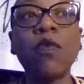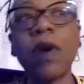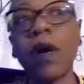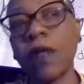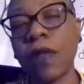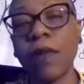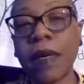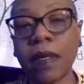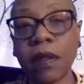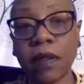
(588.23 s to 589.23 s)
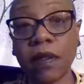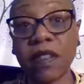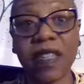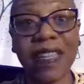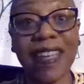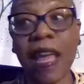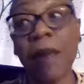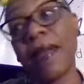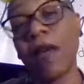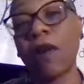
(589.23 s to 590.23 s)
another medical assistant
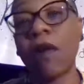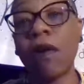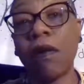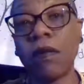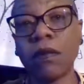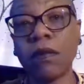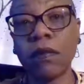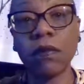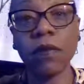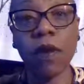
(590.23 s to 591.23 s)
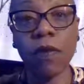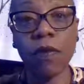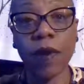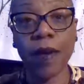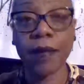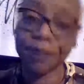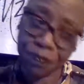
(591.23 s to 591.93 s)
came, and they called homeboy.